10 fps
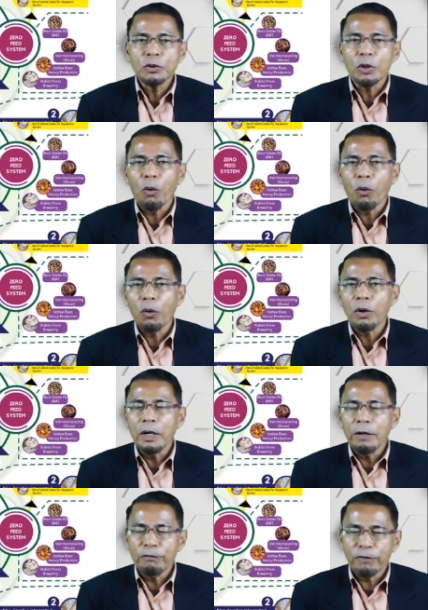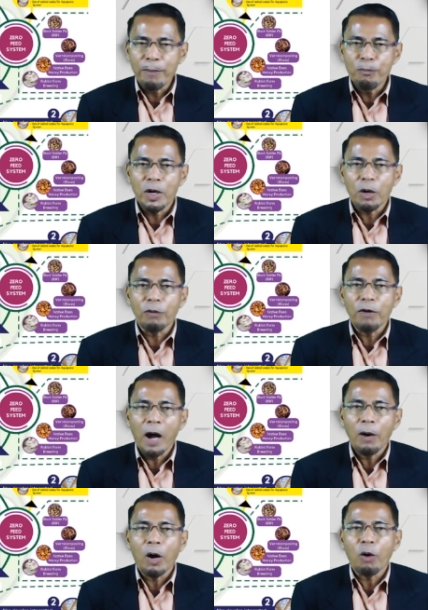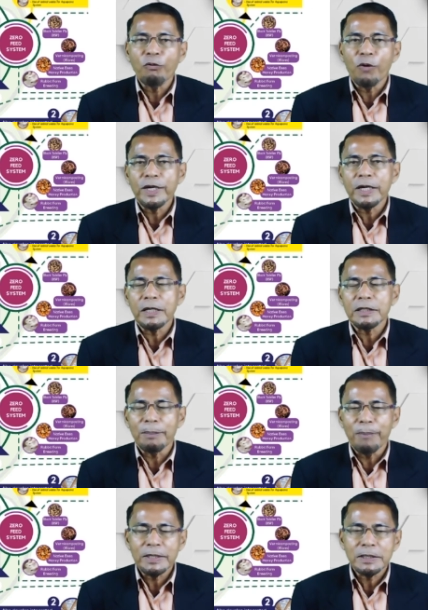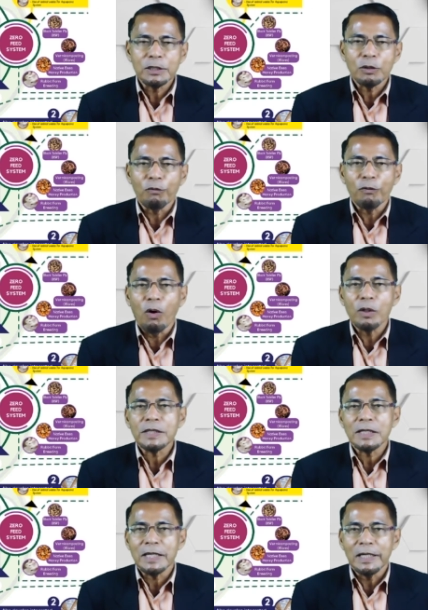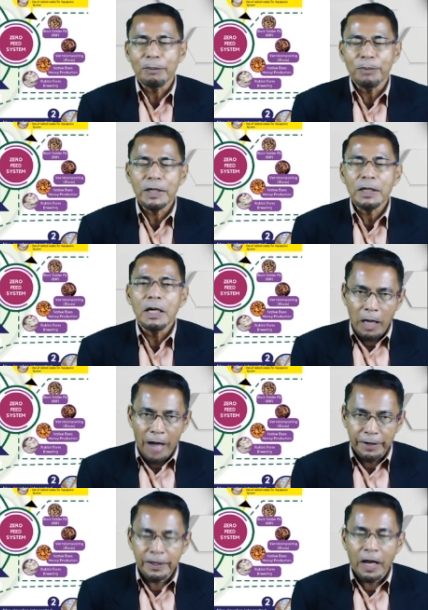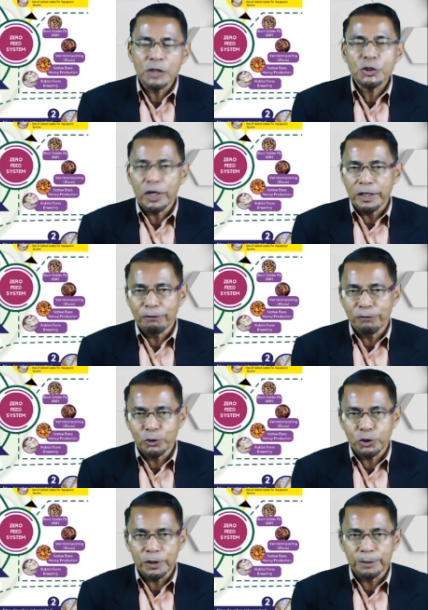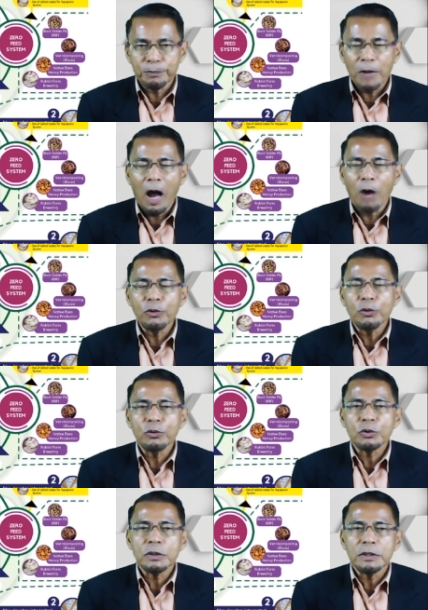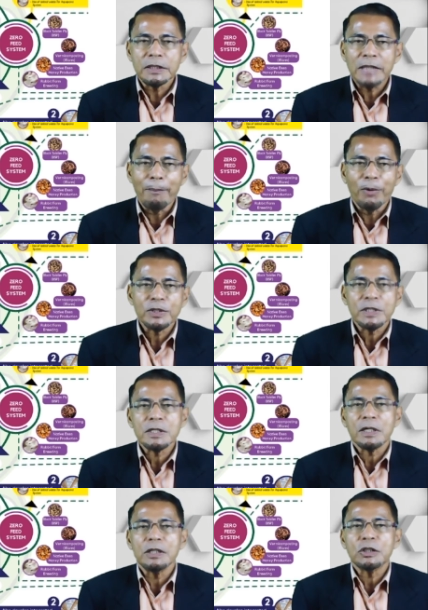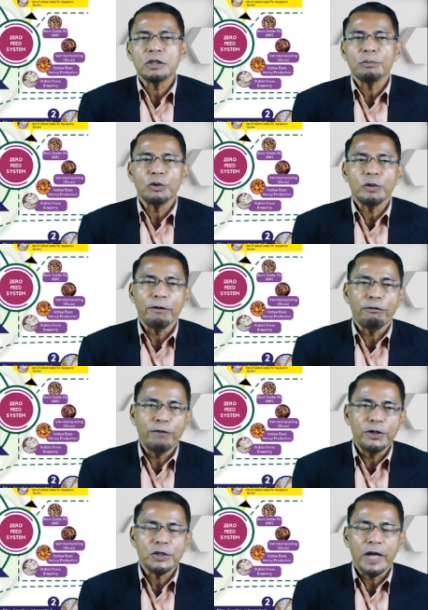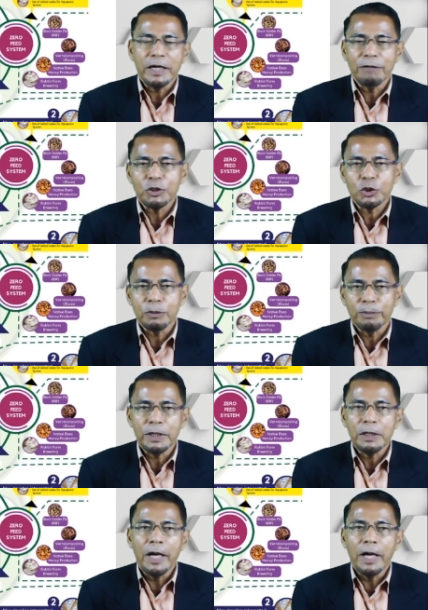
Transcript: the whole framework of how aquaponic is the basis of all sustainable agriculture in the future. How the symbiosis relationship between the fish and the vegetable